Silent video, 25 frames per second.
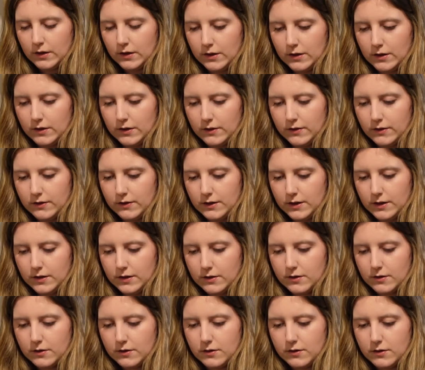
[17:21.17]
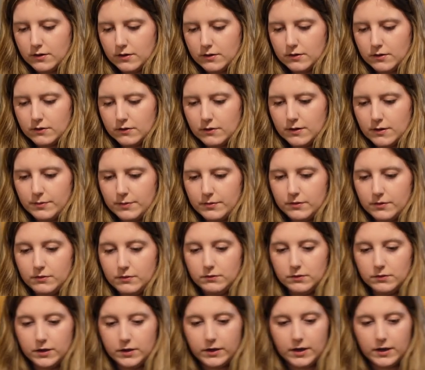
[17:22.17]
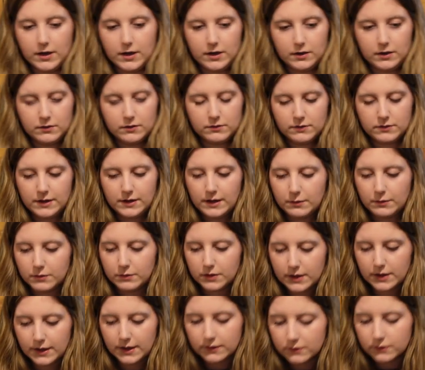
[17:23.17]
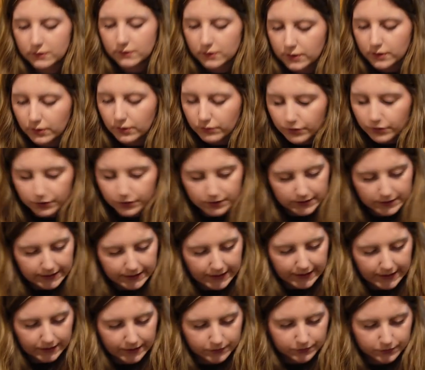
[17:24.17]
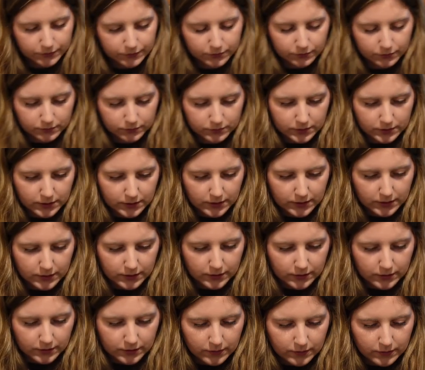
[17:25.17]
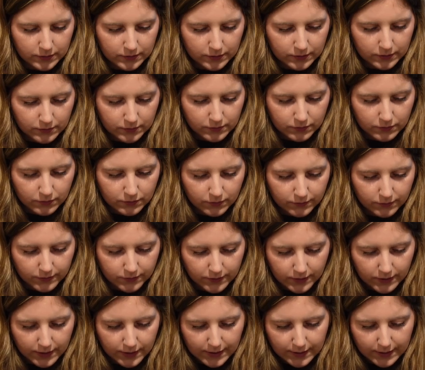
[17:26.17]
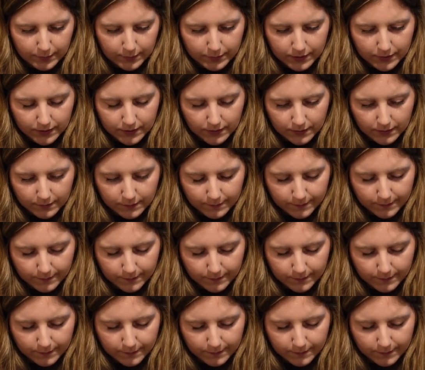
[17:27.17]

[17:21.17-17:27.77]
And then, oh, okay, that one hasn't like rooted at all. Not very happy.